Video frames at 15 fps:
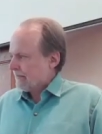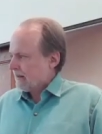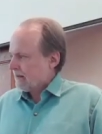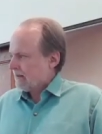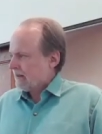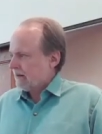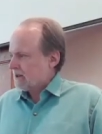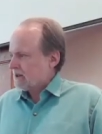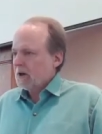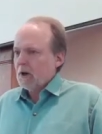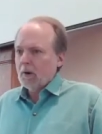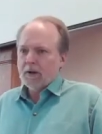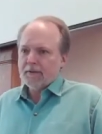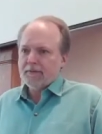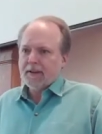there is no
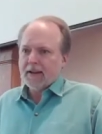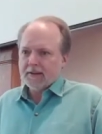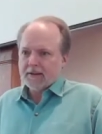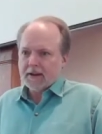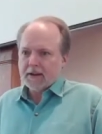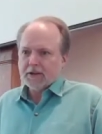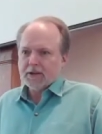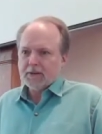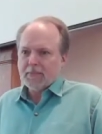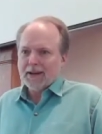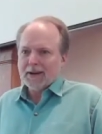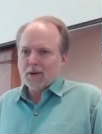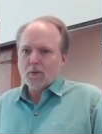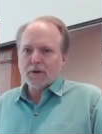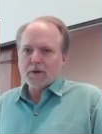other foundation
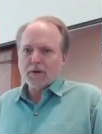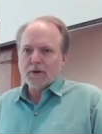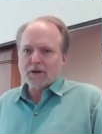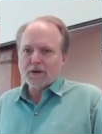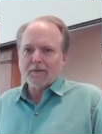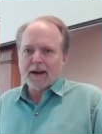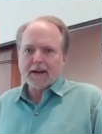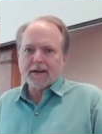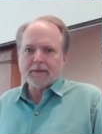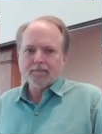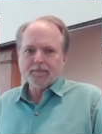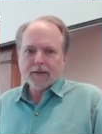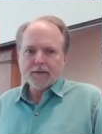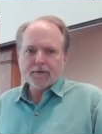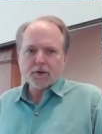Menno was correct
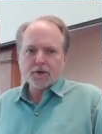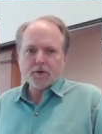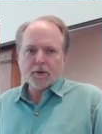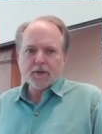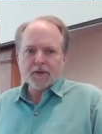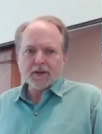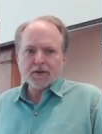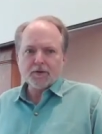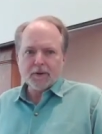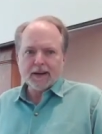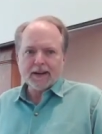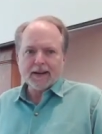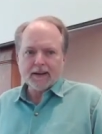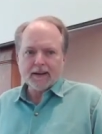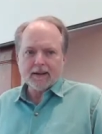1 corinthians
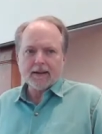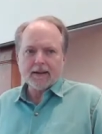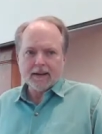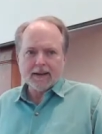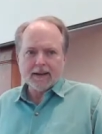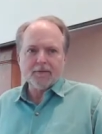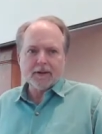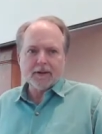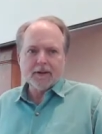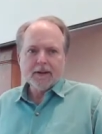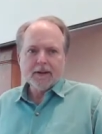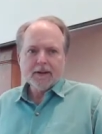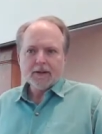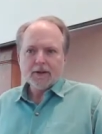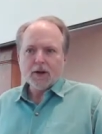3.11
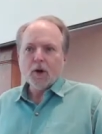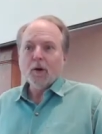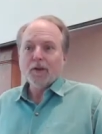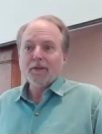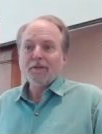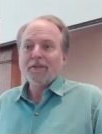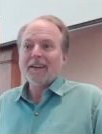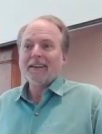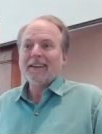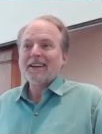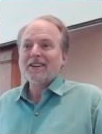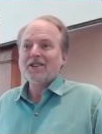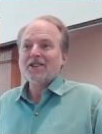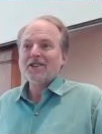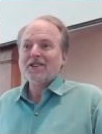no other
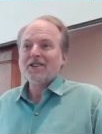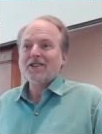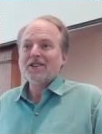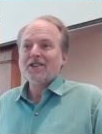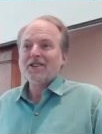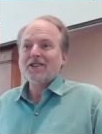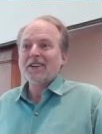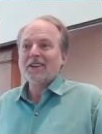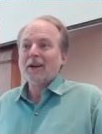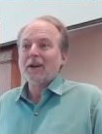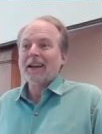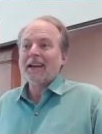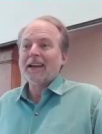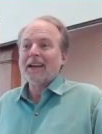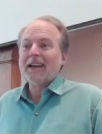foundation can
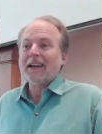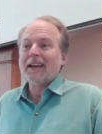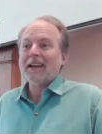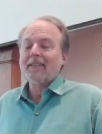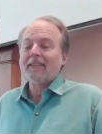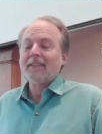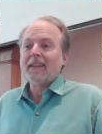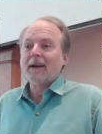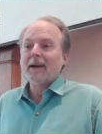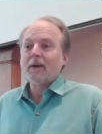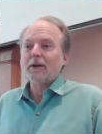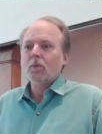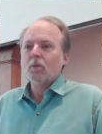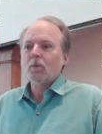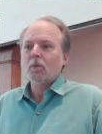anyone lay than that
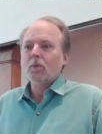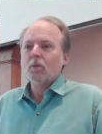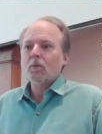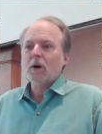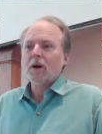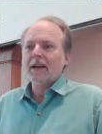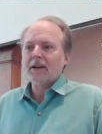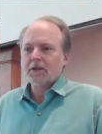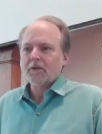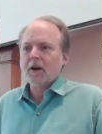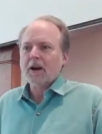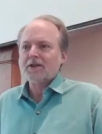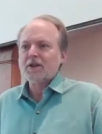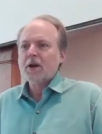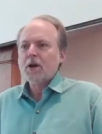which was laid in
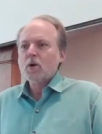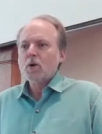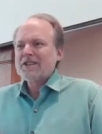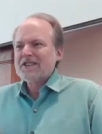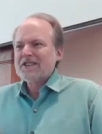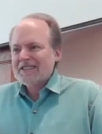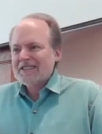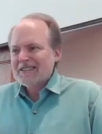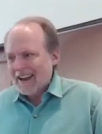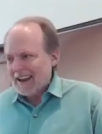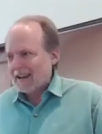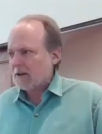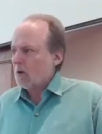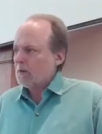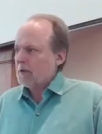jesus christ we
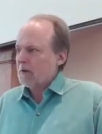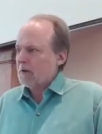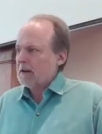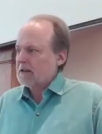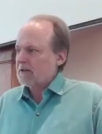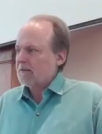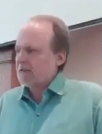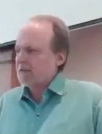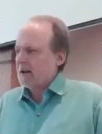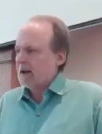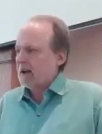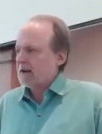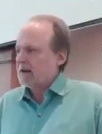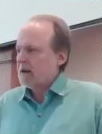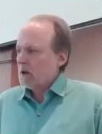stand on the
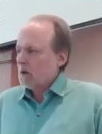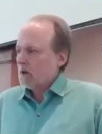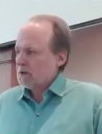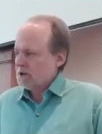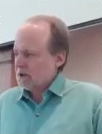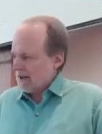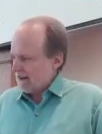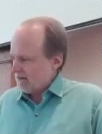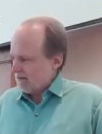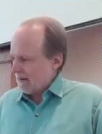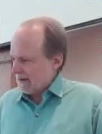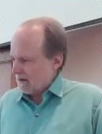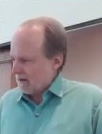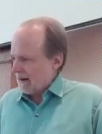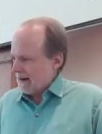grace of god we're
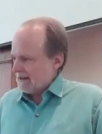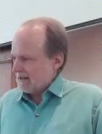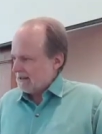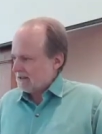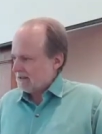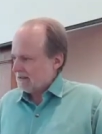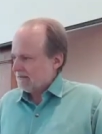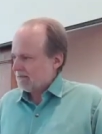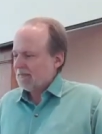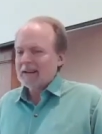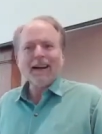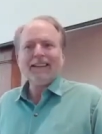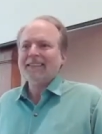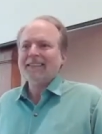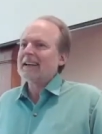saved by grace
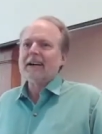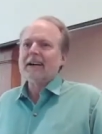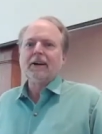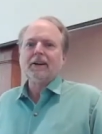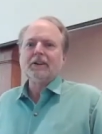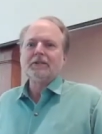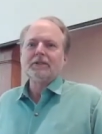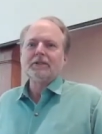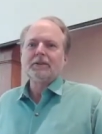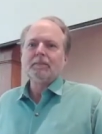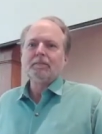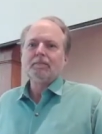by nothing else